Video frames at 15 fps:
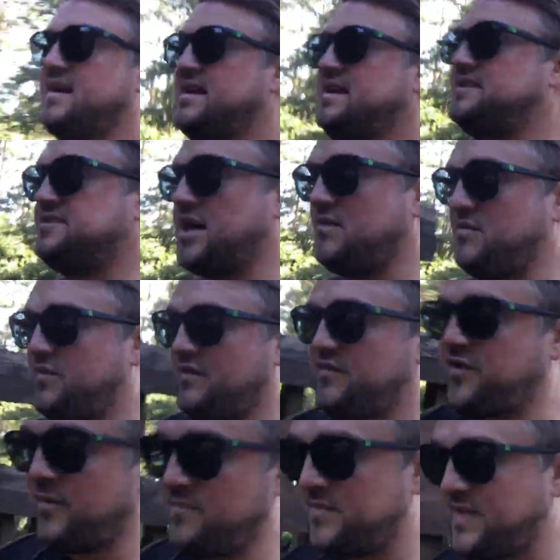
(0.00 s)
So
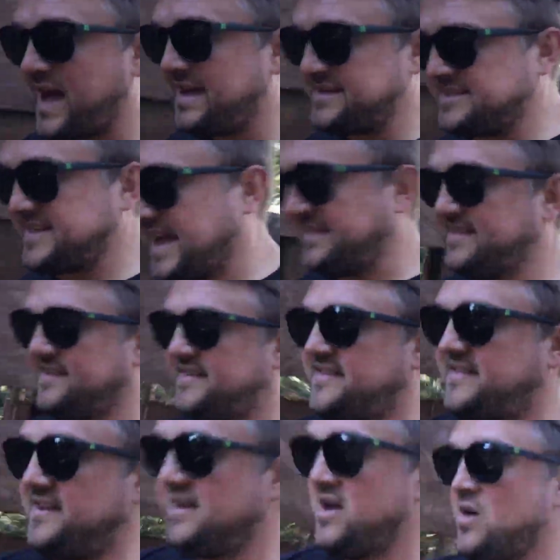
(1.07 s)
from that sense,
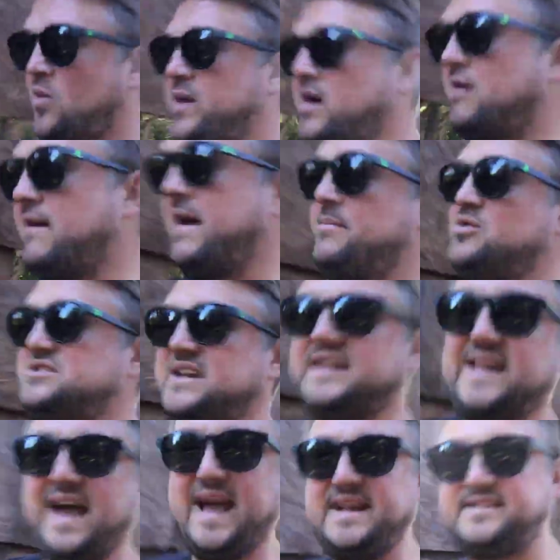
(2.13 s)
we are able to
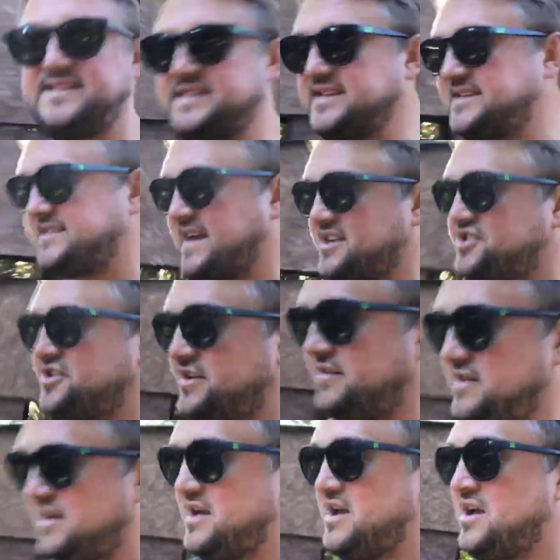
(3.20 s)
cater the session
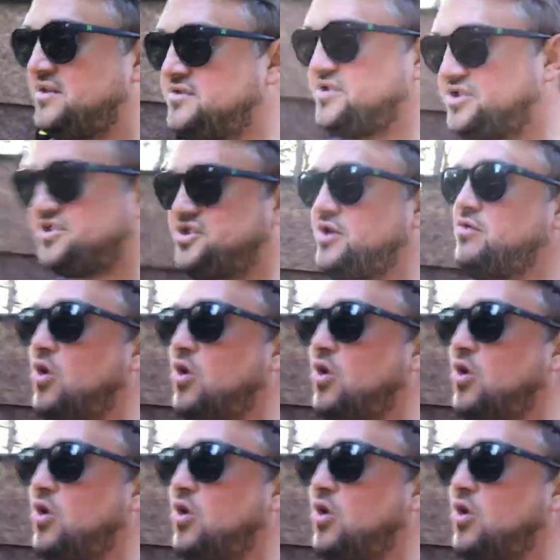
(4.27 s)
to suit